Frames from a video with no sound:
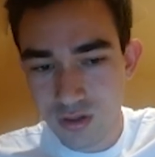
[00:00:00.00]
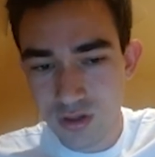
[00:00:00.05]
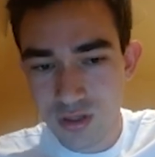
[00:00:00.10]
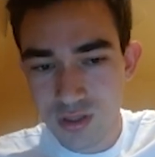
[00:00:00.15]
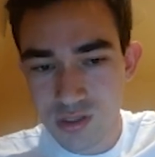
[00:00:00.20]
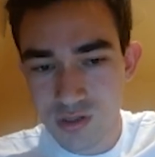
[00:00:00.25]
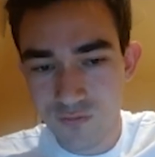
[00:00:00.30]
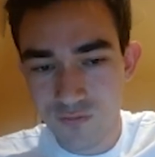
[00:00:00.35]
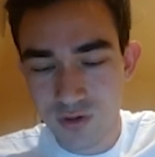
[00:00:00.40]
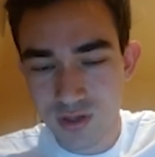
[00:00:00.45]

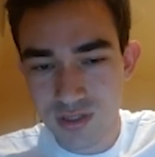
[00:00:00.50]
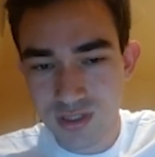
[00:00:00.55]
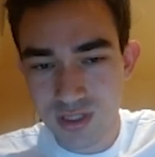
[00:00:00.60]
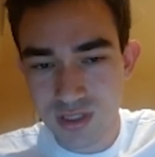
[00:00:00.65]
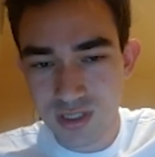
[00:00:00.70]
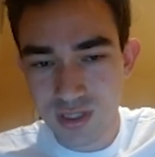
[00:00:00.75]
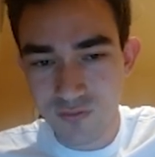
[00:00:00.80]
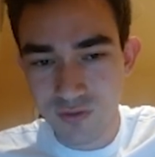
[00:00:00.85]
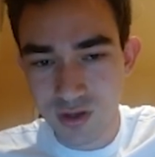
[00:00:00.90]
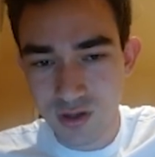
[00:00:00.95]
So for
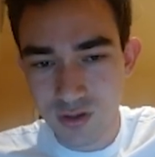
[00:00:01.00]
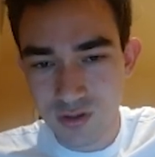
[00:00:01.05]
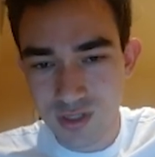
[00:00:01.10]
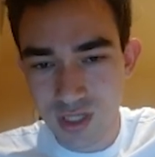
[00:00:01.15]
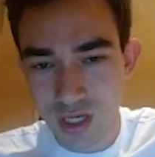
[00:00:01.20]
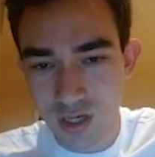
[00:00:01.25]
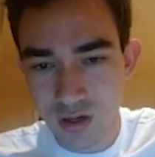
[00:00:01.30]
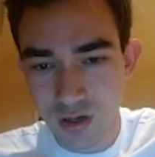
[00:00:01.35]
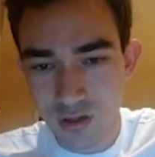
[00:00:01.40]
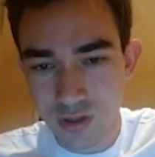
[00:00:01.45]
instance, if he goes
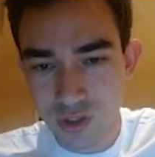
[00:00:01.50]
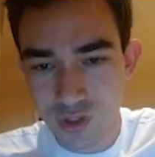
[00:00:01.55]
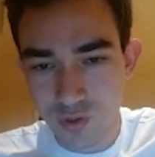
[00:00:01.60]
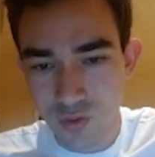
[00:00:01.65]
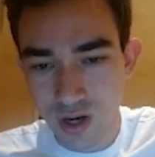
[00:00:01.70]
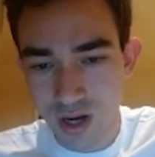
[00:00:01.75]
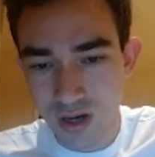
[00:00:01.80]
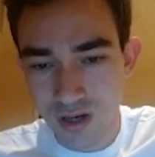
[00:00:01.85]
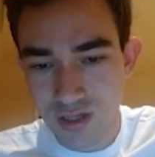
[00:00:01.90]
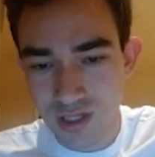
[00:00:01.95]
here,
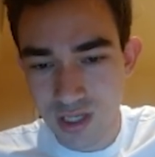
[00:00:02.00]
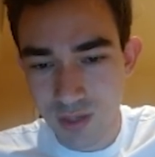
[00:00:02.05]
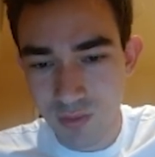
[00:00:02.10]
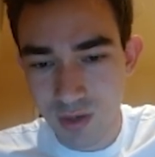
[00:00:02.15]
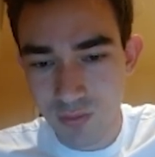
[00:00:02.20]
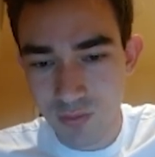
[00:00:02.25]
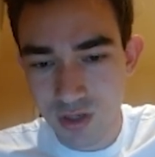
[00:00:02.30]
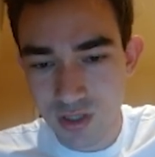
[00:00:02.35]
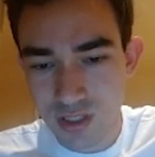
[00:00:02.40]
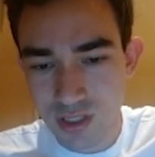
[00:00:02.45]
trying to take my
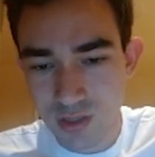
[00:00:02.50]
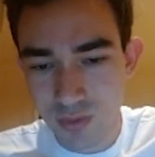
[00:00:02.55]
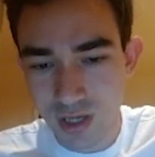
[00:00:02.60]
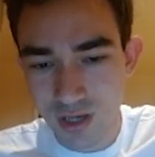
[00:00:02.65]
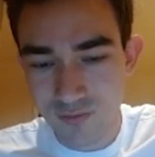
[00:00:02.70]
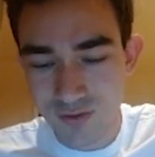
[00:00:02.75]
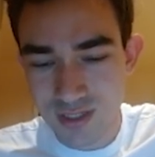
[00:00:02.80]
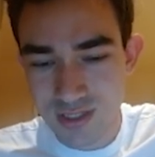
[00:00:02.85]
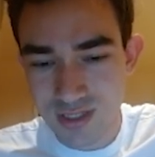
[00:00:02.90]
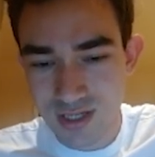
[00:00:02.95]
bishop, I
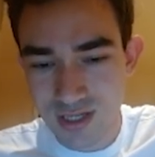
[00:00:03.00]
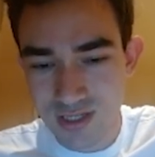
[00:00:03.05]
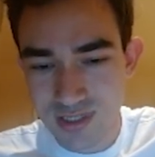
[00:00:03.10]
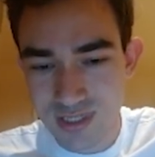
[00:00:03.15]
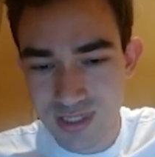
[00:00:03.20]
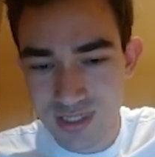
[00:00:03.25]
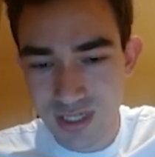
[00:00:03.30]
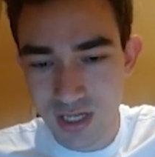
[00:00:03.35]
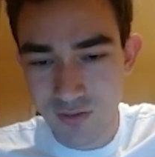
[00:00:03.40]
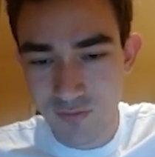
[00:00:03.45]
have this nice
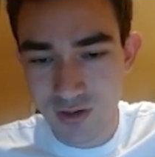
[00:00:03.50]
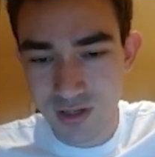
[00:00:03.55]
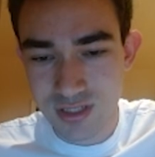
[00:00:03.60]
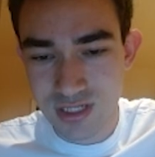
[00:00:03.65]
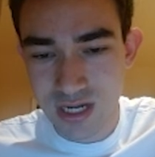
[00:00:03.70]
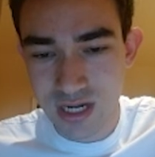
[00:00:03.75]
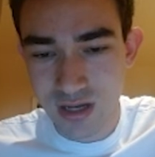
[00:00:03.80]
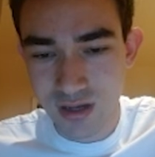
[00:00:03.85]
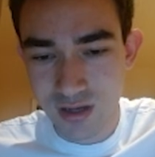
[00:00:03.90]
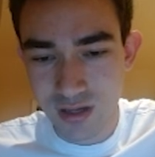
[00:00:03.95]
discovered
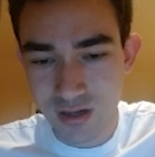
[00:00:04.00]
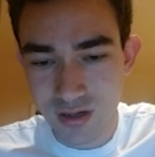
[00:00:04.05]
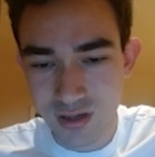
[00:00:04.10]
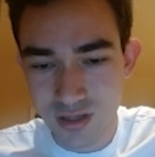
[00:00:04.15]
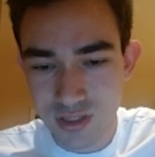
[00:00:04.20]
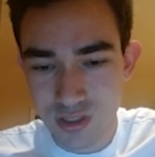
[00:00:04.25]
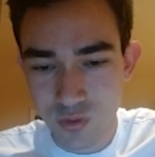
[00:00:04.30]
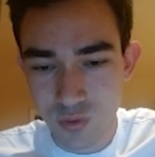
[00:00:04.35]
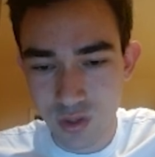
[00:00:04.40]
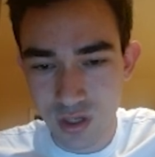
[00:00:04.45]
attack, hitting
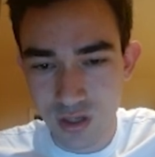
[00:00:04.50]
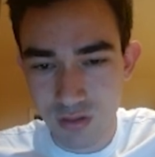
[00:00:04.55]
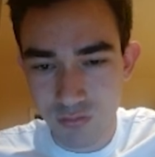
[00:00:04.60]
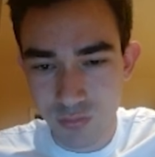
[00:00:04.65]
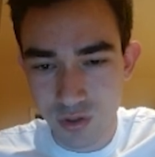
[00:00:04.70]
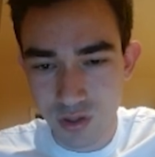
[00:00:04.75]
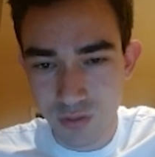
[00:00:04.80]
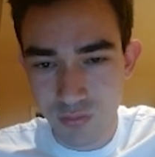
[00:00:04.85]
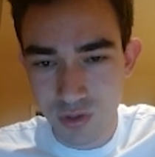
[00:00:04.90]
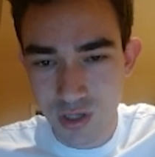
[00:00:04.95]
his queen,
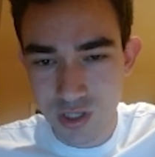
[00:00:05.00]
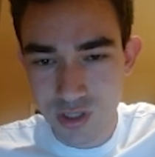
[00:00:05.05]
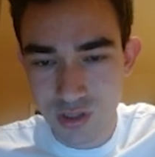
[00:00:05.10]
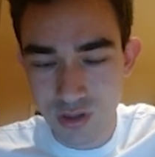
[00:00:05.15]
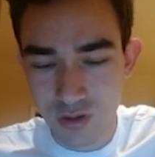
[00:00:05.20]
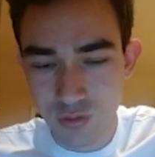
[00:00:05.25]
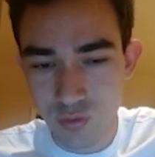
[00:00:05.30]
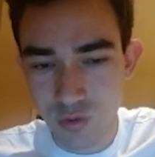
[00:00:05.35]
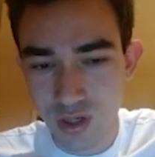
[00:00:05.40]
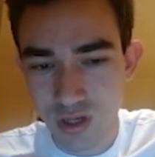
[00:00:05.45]
putting pressure on
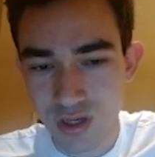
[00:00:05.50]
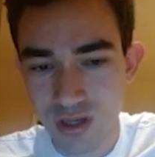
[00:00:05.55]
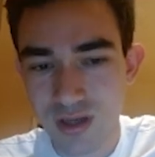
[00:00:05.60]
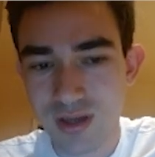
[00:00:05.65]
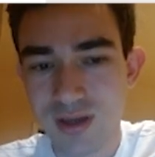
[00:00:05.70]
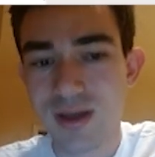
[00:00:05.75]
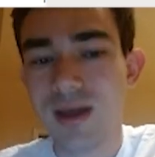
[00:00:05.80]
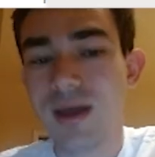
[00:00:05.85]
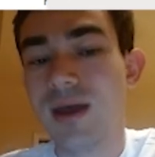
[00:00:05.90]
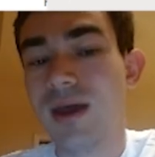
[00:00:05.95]
the rook,
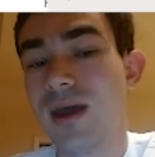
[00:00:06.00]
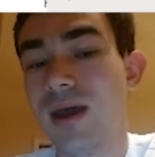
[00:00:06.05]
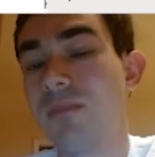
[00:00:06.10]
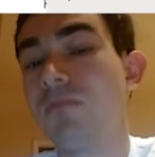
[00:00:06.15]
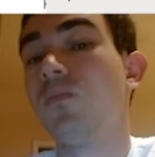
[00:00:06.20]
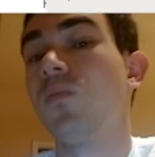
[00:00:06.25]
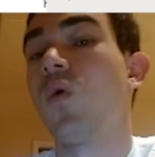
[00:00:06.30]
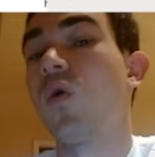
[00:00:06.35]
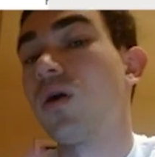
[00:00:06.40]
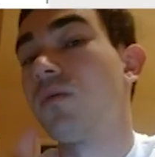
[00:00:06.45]
and
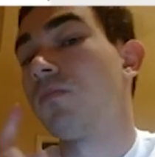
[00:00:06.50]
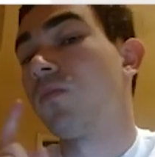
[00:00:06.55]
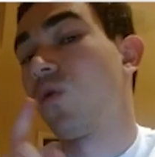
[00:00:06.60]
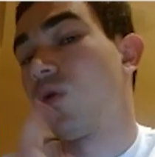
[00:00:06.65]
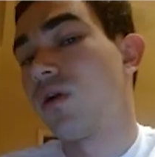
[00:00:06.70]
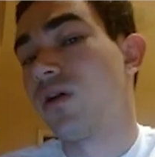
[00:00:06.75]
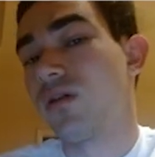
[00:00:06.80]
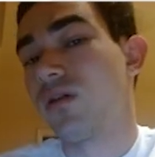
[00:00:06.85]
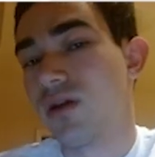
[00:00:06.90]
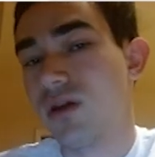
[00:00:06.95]
more
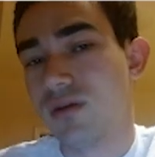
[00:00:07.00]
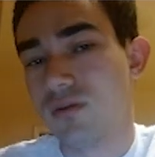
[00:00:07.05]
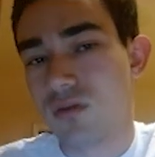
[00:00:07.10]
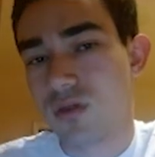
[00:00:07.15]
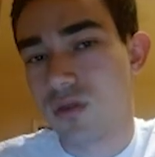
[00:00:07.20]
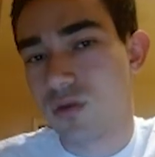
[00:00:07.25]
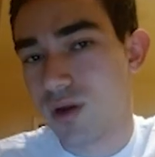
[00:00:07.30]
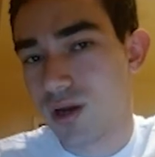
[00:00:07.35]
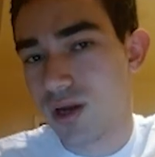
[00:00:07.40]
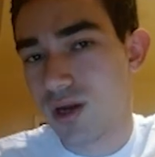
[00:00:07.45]
importantly,
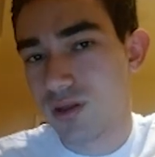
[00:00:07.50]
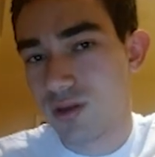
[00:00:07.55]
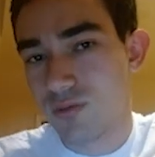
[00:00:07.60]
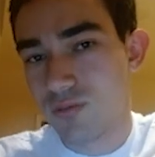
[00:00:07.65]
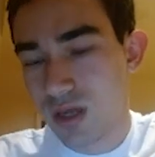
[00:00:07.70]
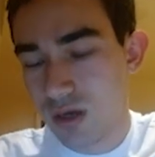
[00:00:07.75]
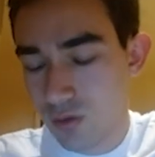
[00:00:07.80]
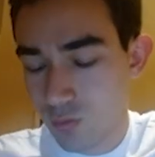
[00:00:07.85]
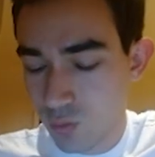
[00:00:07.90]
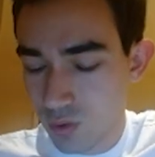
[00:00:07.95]
threatening the
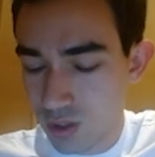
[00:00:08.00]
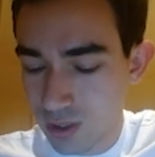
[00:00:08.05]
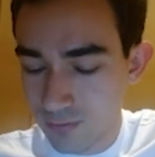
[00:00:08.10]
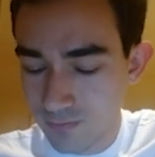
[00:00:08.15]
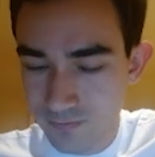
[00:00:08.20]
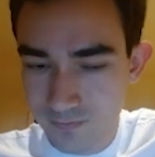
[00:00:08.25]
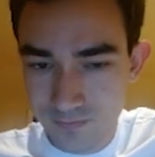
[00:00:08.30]
mate in 1.